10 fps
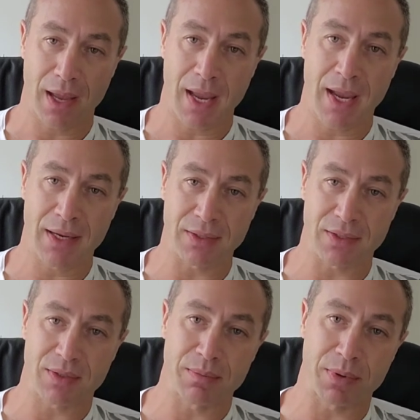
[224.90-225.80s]
And
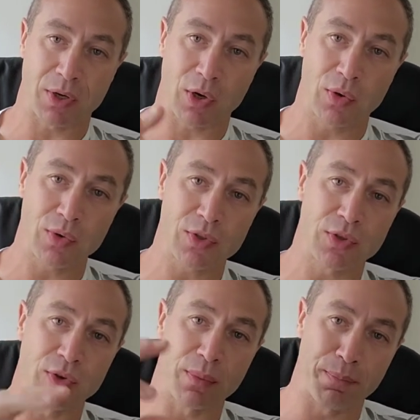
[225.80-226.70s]
because
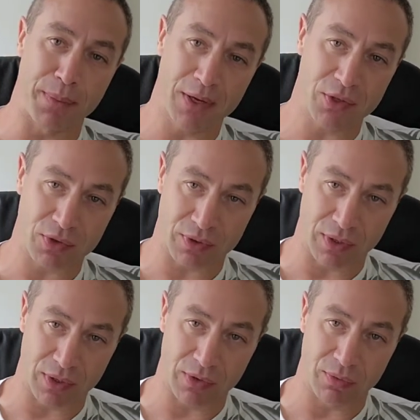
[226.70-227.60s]
your
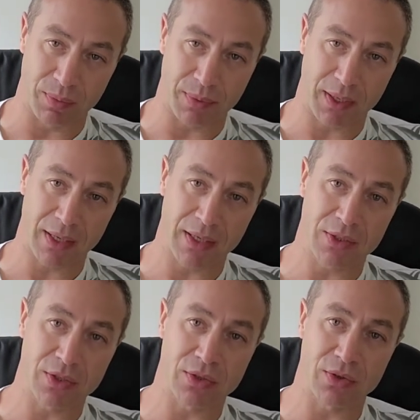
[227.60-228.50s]
battery would be
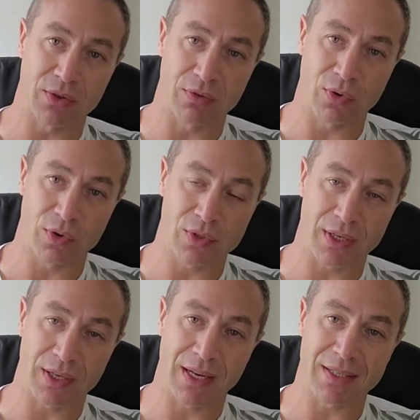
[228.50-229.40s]
connected to inverter
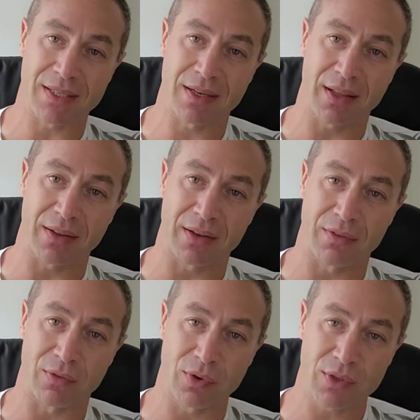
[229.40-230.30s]
and has another
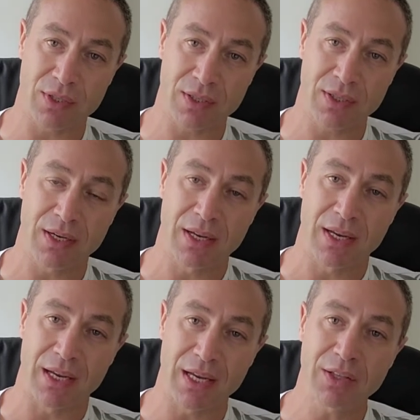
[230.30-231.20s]
inverter,
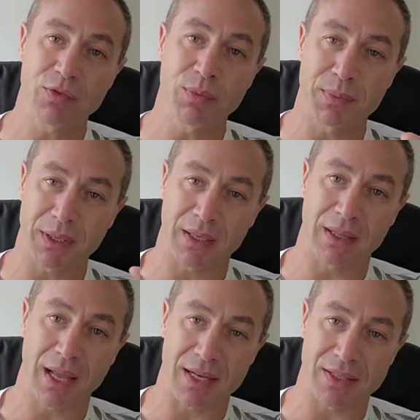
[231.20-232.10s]
it would be
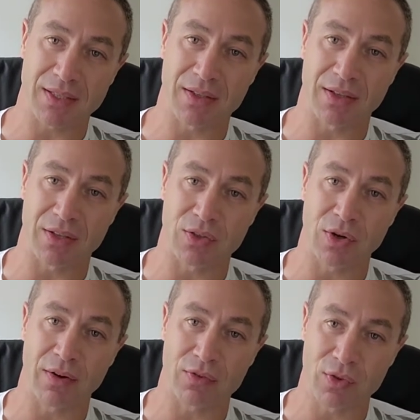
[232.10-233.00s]
classed that you
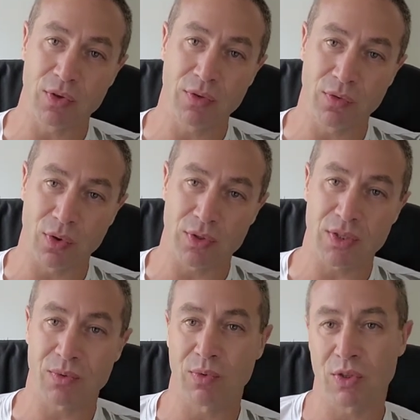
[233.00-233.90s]
have two
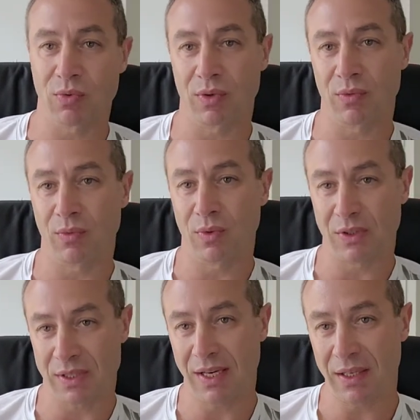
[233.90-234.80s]
inverters, which one
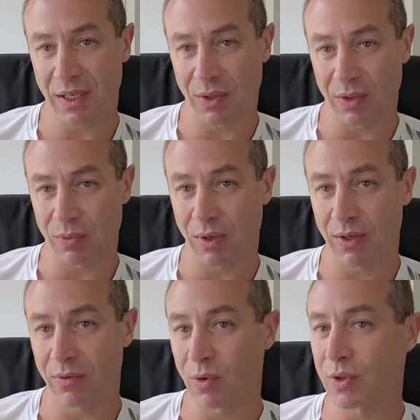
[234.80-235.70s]
10 kilowatt one
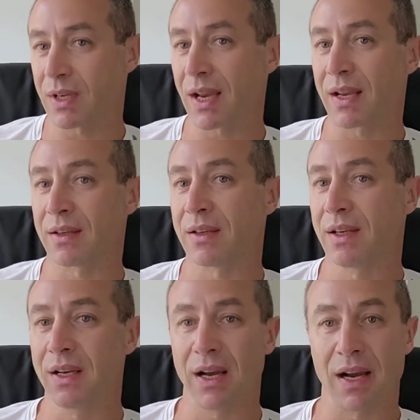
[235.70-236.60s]
inverter, and
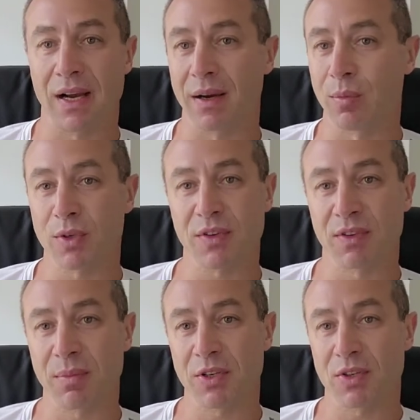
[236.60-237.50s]
most of the
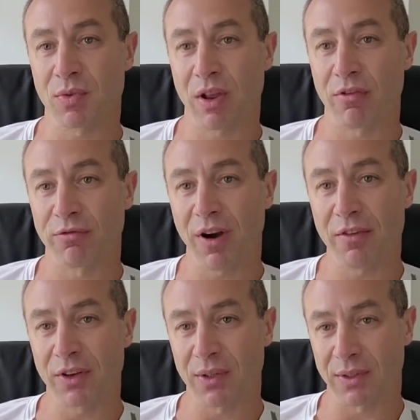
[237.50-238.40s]
batteries will have
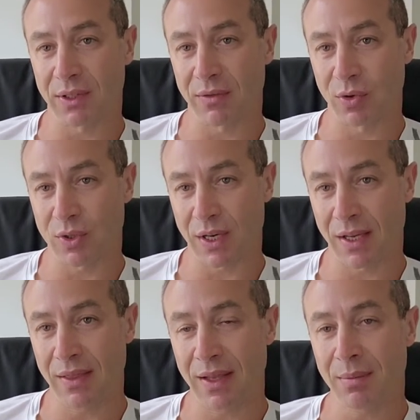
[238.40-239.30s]
5 kilowatt inverter
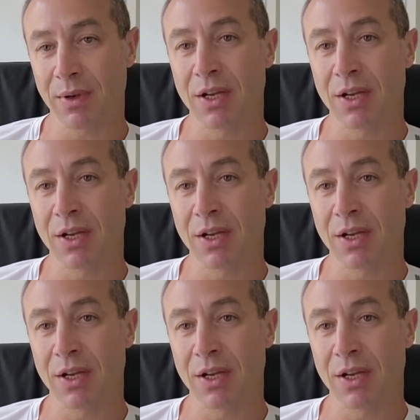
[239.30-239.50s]
in them.